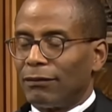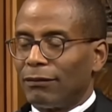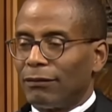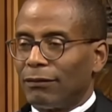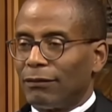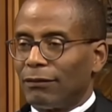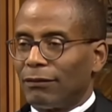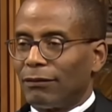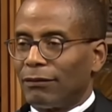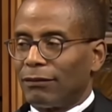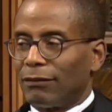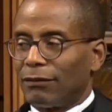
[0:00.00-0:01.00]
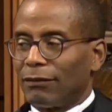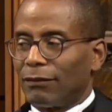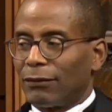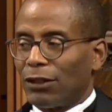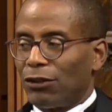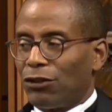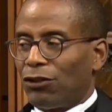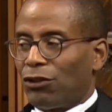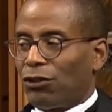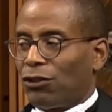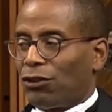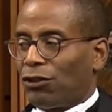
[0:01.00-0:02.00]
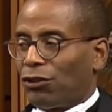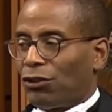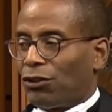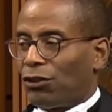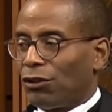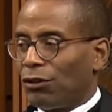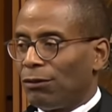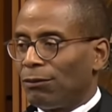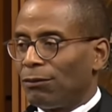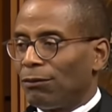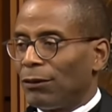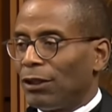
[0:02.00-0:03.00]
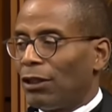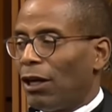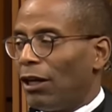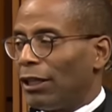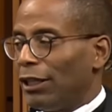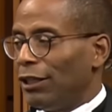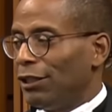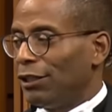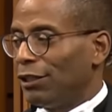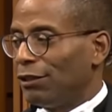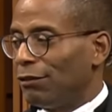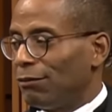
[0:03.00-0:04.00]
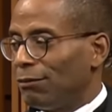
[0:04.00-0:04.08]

He's not muting the mic. He's shushing.